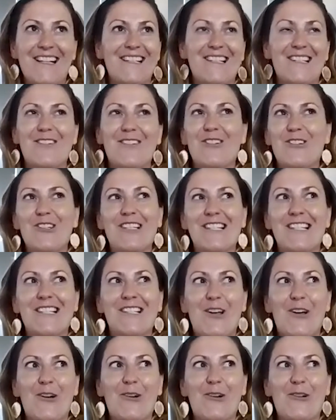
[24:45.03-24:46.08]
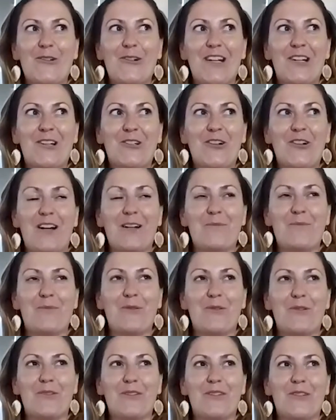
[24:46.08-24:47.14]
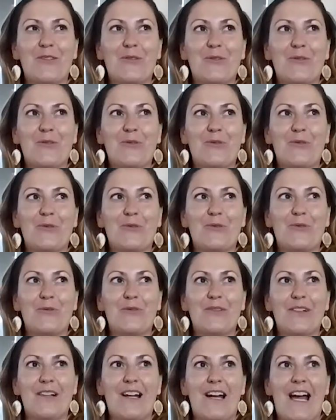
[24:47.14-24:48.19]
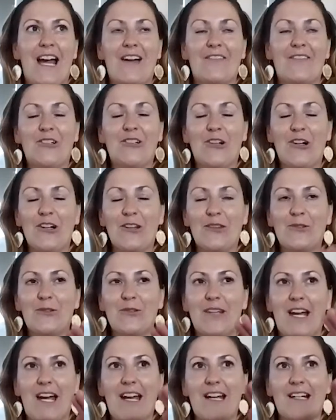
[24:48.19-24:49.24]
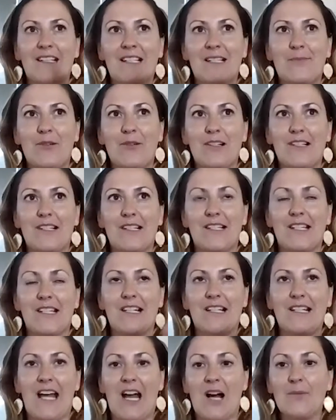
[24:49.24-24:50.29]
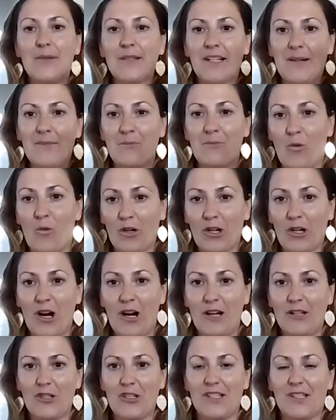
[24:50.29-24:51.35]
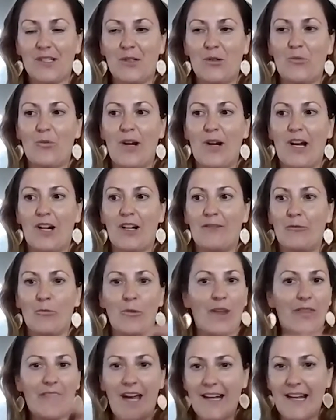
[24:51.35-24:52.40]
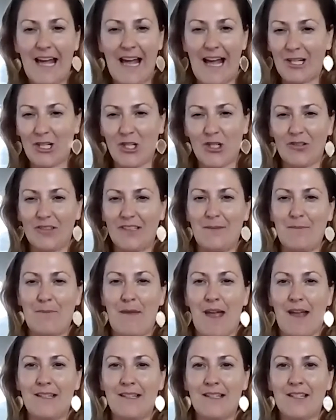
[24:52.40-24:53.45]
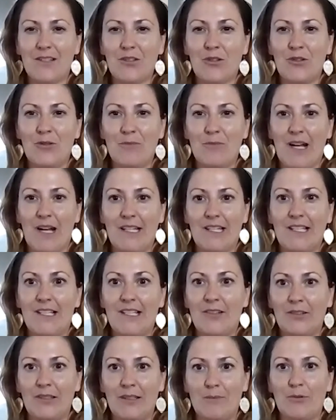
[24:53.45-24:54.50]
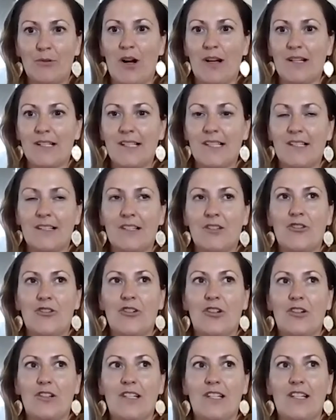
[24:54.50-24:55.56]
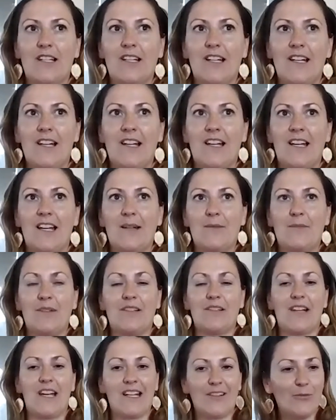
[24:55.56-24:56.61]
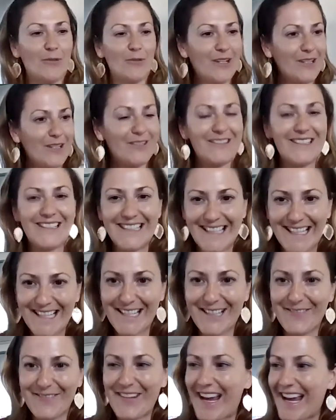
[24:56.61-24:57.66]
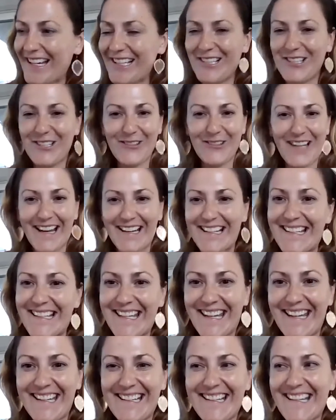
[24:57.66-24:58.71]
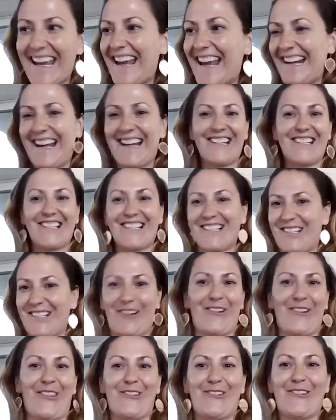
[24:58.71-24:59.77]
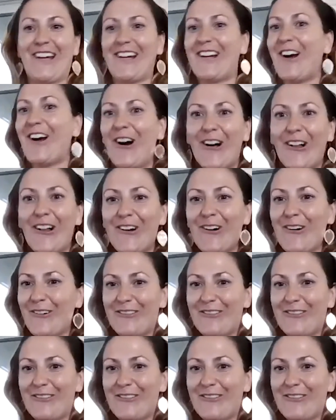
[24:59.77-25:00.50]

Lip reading: So it's just so incredible to have gone through that, experienced it, now become more conscious and aware of what that actually meant to my healing process and journey, and been like, well, damn, I could do that again, and I could just go through it all